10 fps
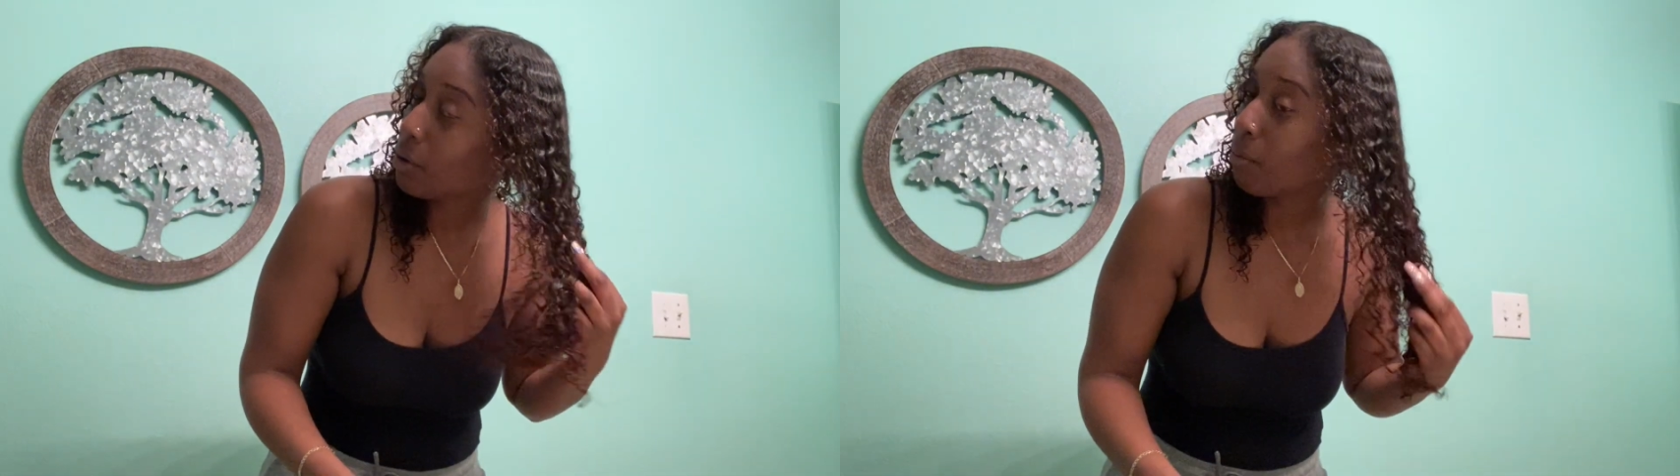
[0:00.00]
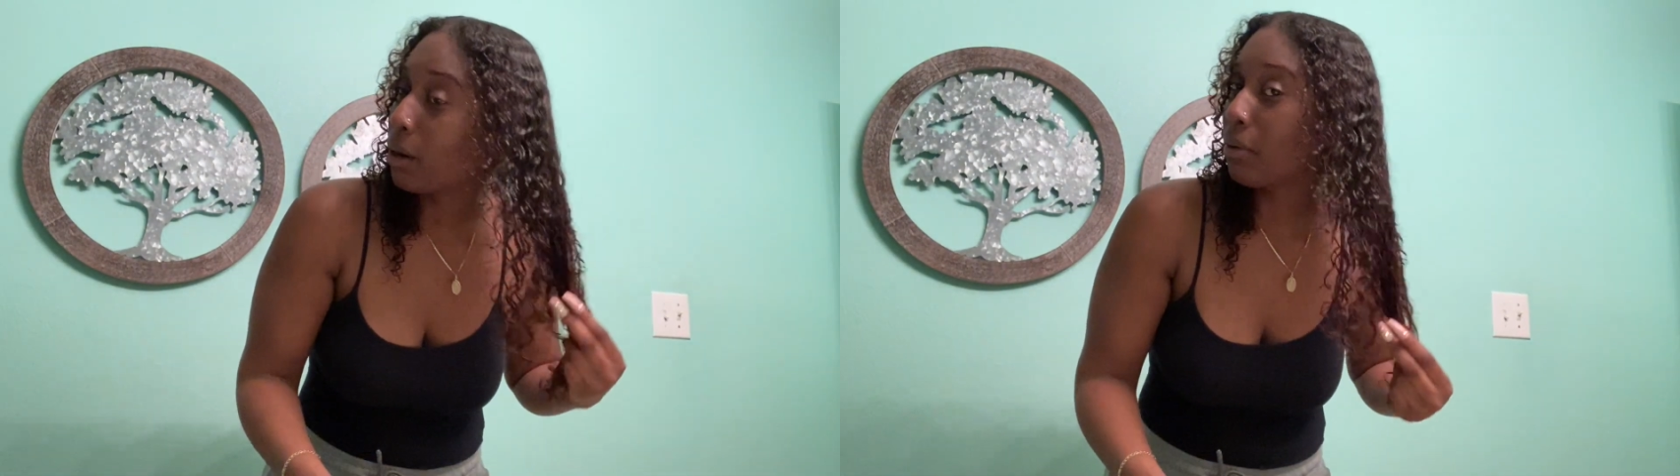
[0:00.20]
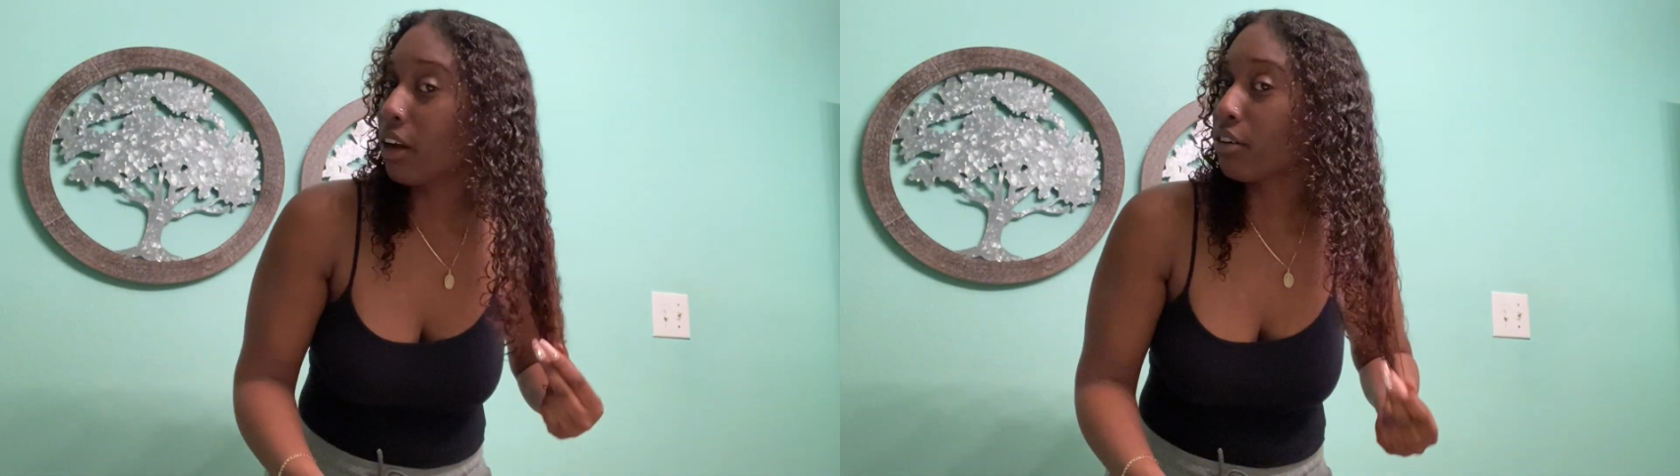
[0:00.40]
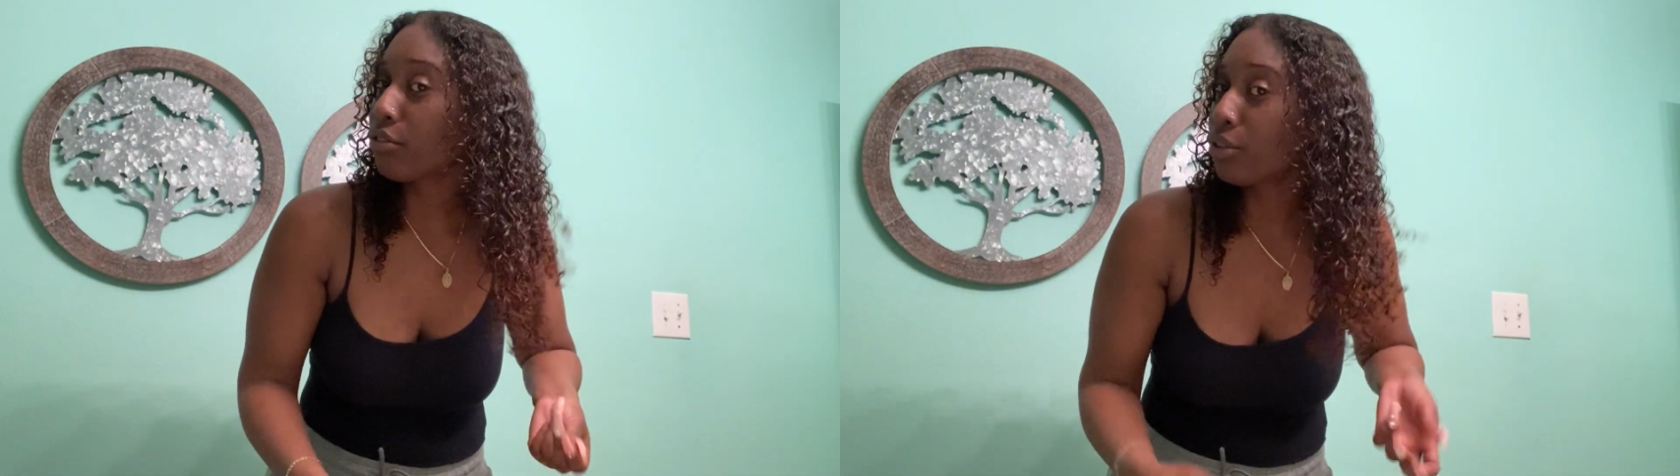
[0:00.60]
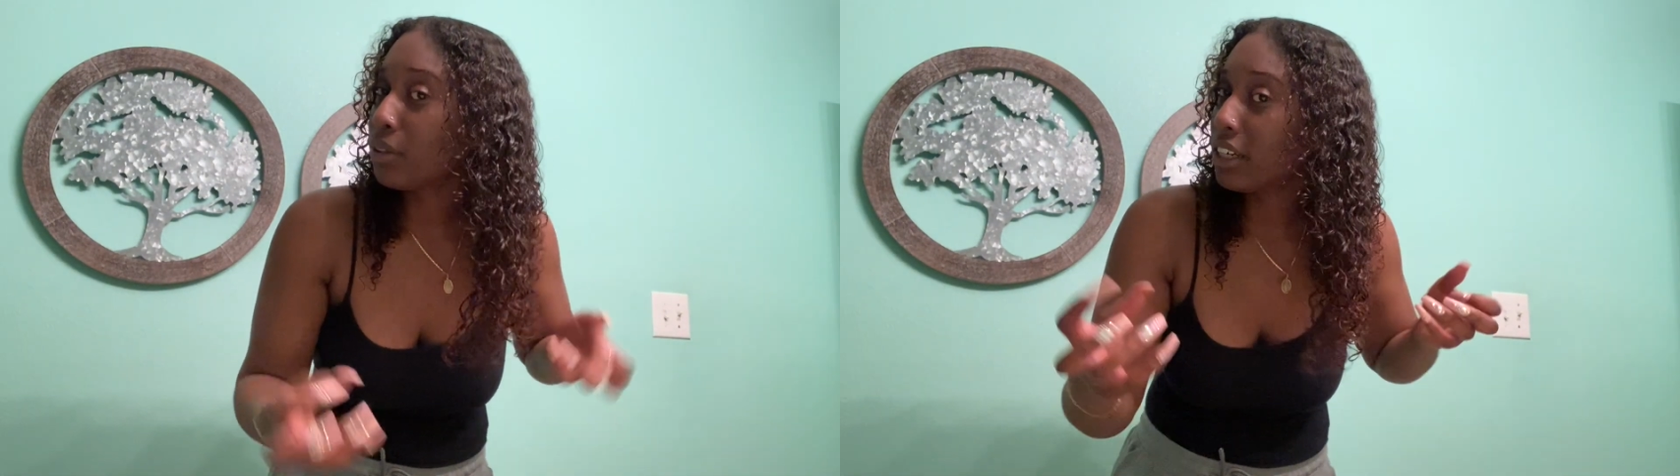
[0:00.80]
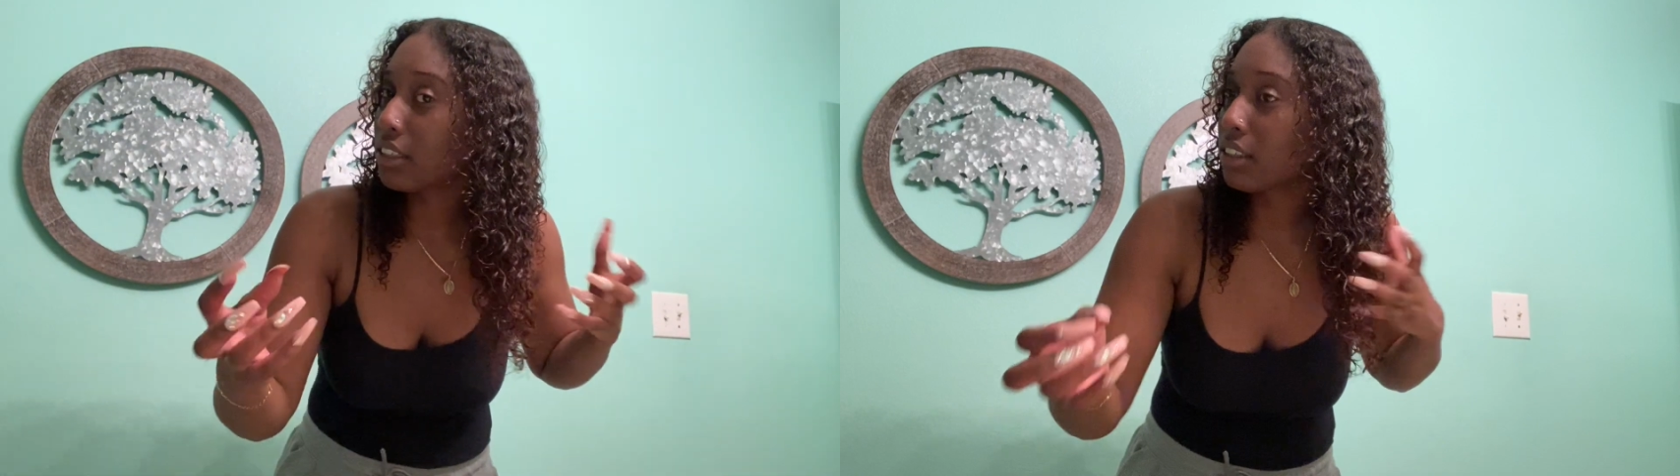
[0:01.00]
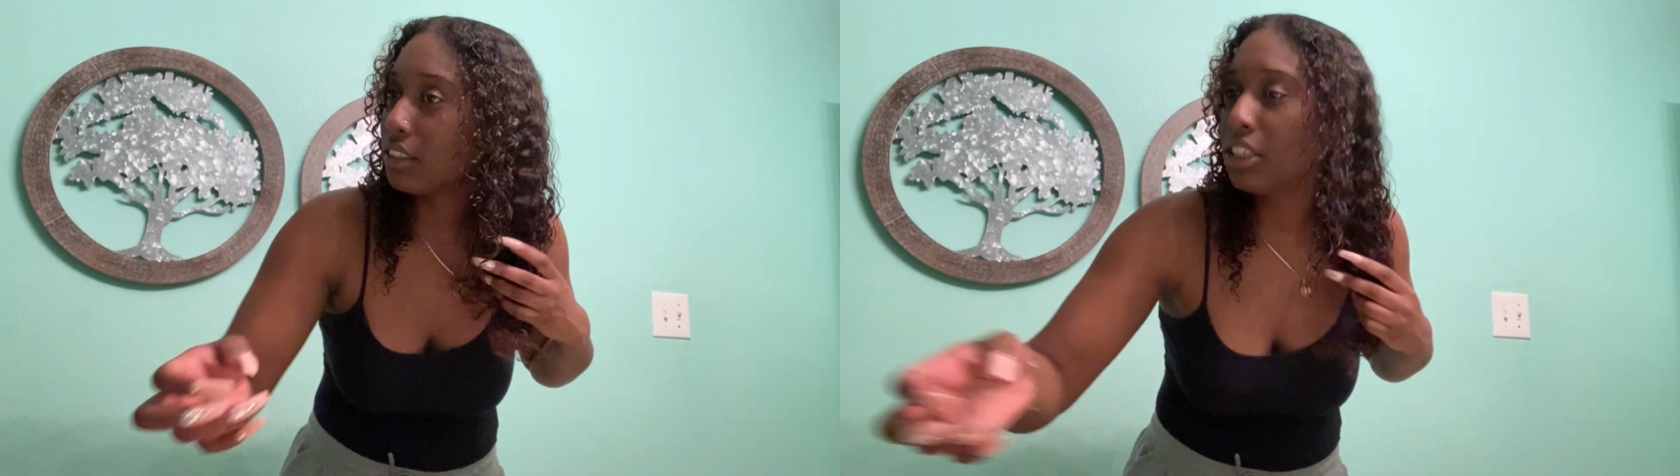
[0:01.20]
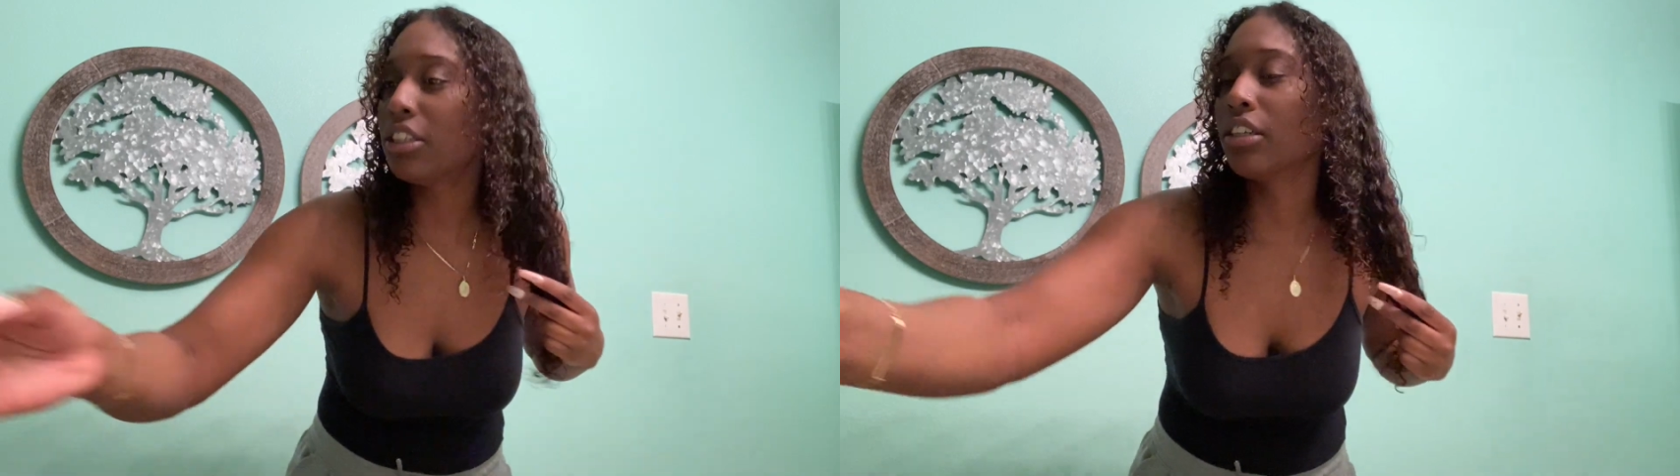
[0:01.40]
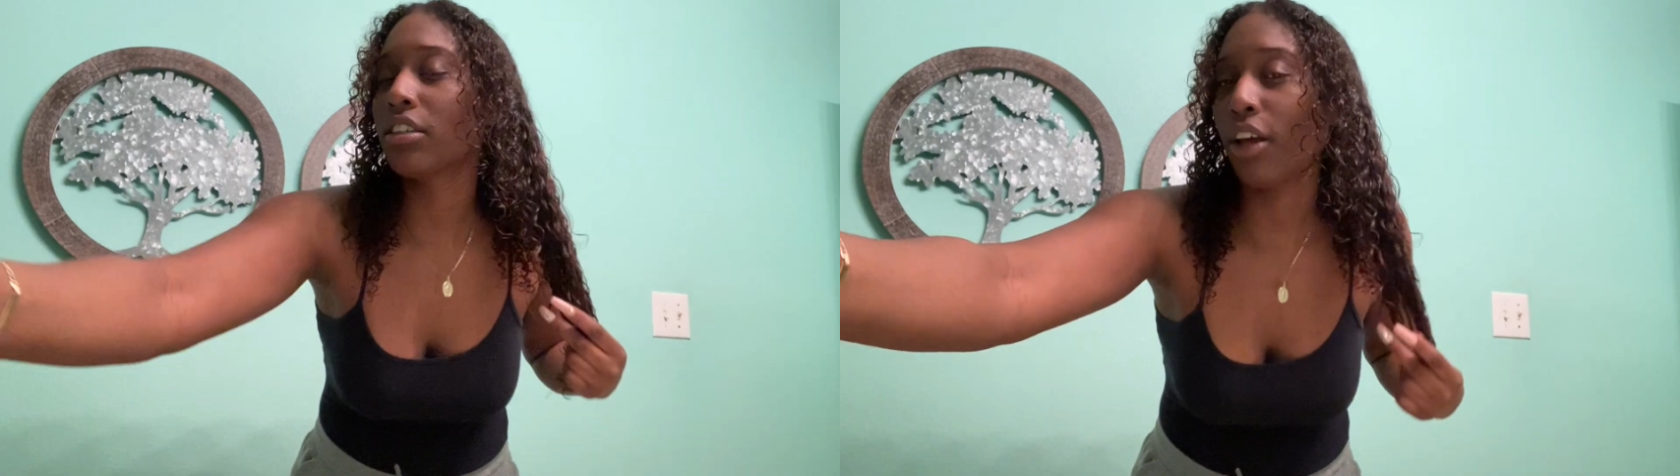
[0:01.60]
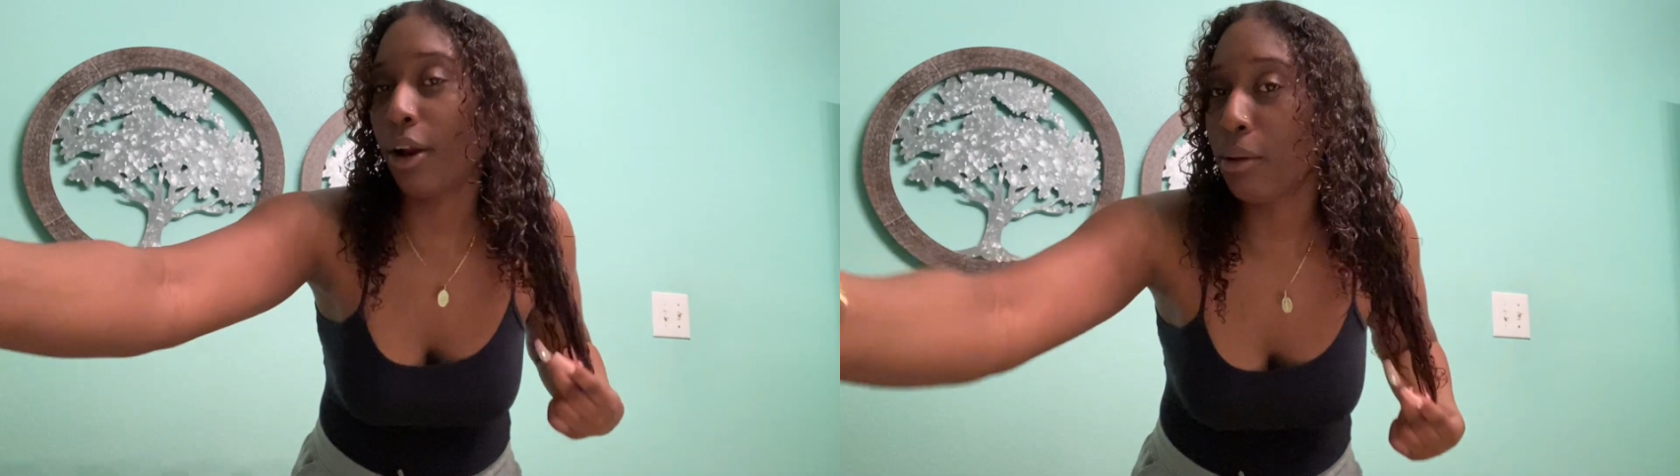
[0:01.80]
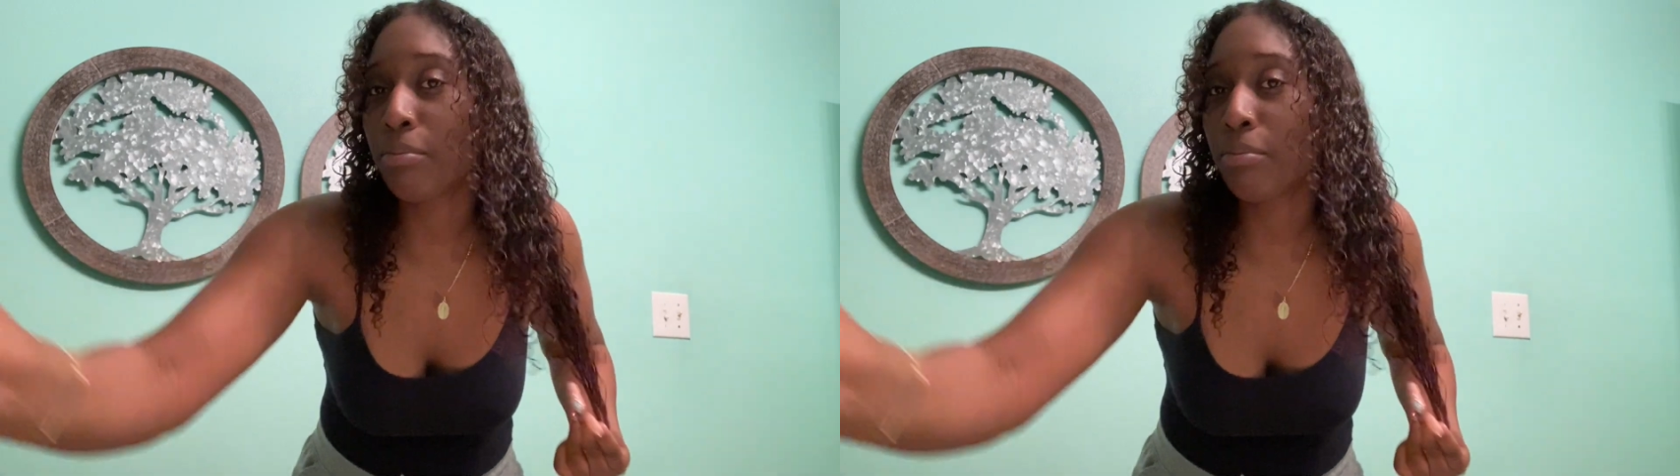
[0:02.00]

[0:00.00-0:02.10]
But I'm not gonna do it as a conditioner because I already